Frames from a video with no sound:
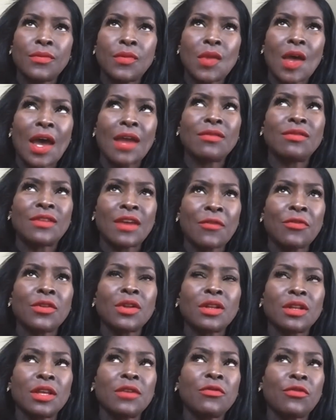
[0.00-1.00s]
I
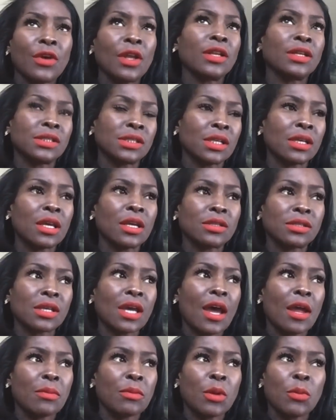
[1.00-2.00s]
definitely feel it's
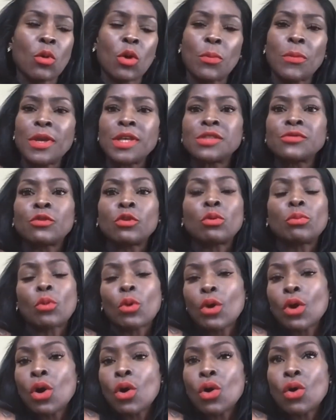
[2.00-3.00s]
gotten me more peaceful,
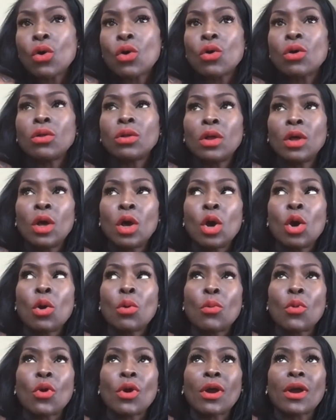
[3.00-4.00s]
more whole,
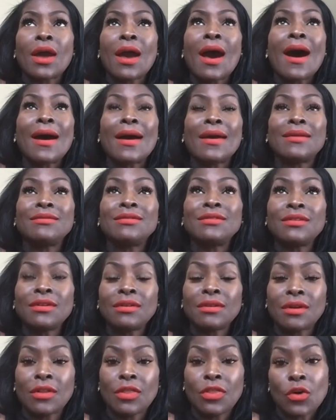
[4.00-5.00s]
more kind
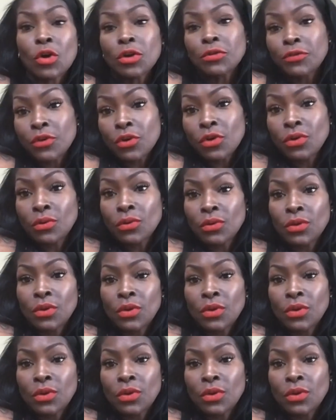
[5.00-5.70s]
and thoughtful.